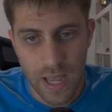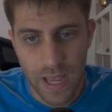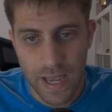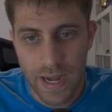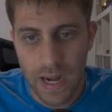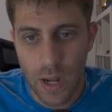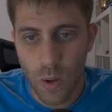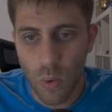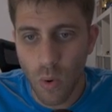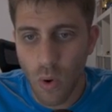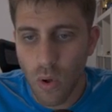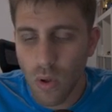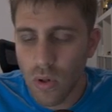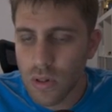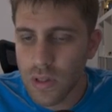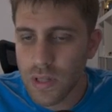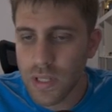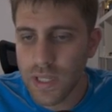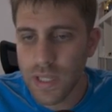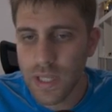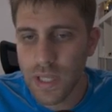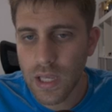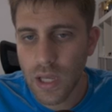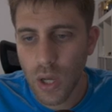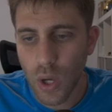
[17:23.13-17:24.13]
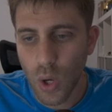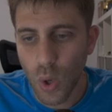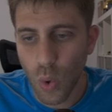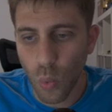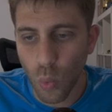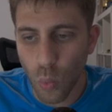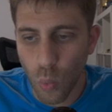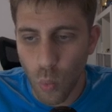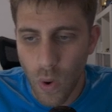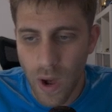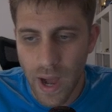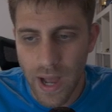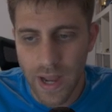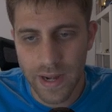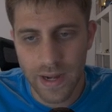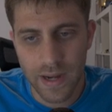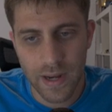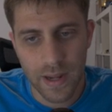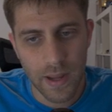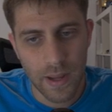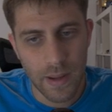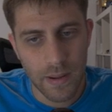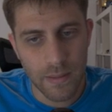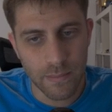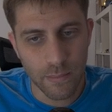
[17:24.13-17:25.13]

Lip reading: and now only one